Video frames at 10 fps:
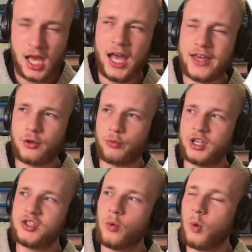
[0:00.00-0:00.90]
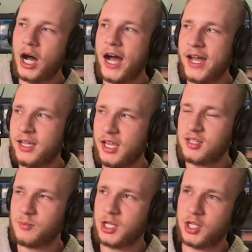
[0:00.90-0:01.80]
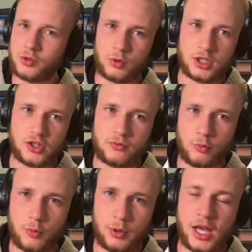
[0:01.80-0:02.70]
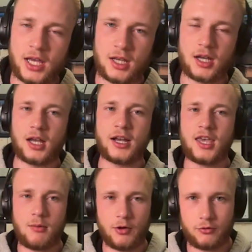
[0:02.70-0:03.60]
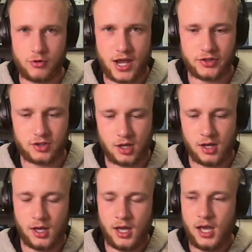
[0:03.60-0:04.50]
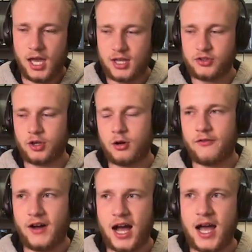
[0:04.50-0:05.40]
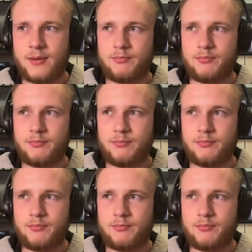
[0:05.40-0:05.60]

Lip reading: And the reason why is because we're playing a game of risk. And so if I